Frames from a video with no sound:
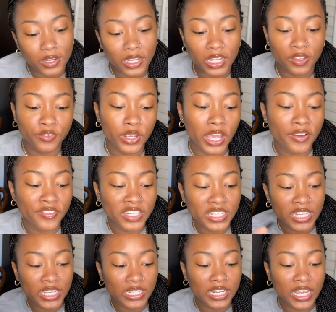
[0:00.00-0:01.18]
If you have a
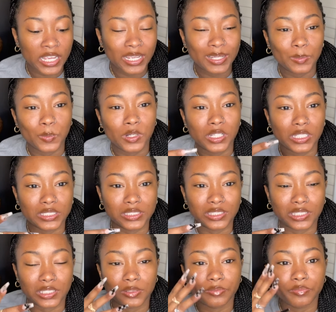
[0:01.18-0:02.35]
nickname, what is
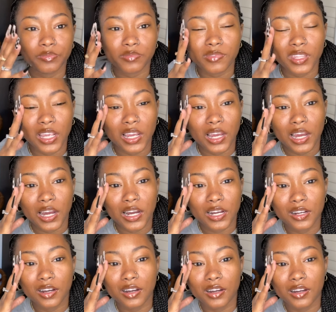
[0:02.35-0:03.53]
it?
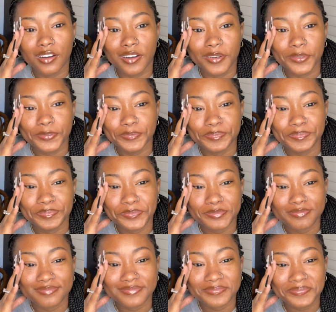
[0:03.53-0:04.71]
Um,
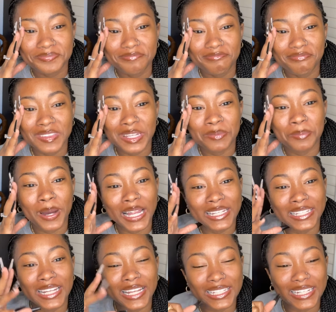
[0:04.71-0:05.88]
my
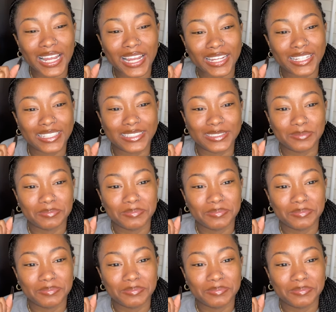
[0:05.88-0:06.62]
nickname,